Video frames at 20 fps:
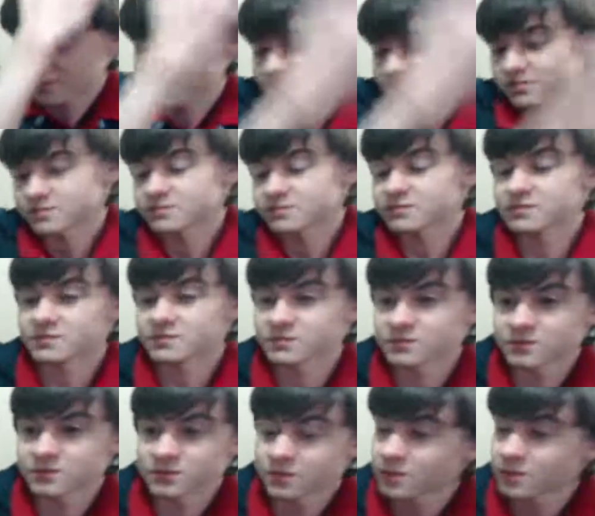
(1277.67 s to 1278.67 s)

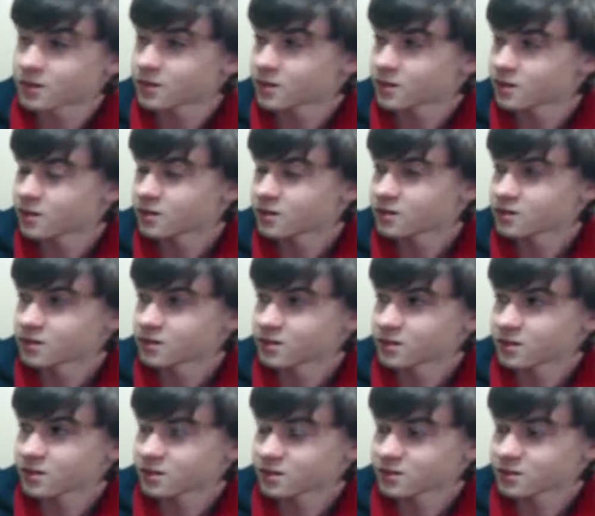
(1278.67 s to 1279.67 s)

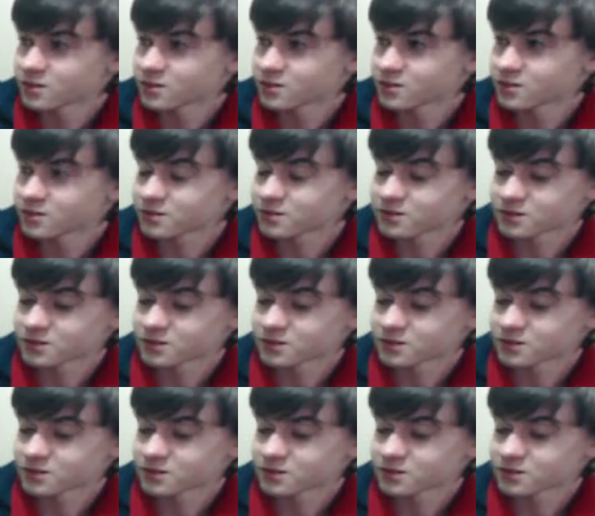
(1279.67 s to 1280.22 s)
This person isn't speaking.